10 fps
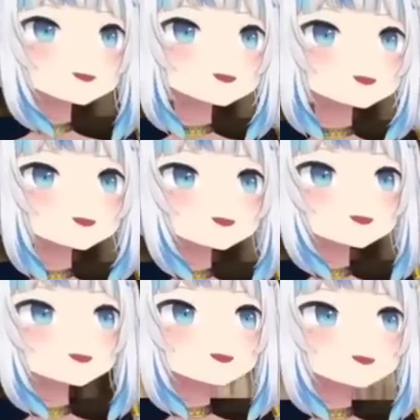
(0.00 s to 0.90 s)
heard
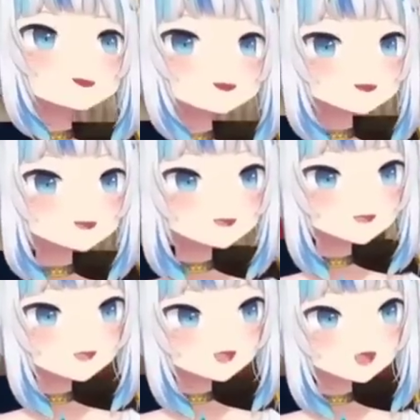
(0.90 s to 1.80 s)
people say
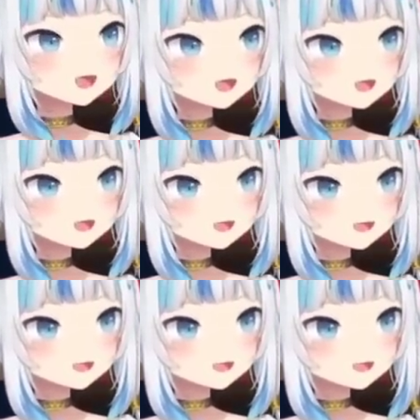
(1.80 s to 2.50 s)
that they can just...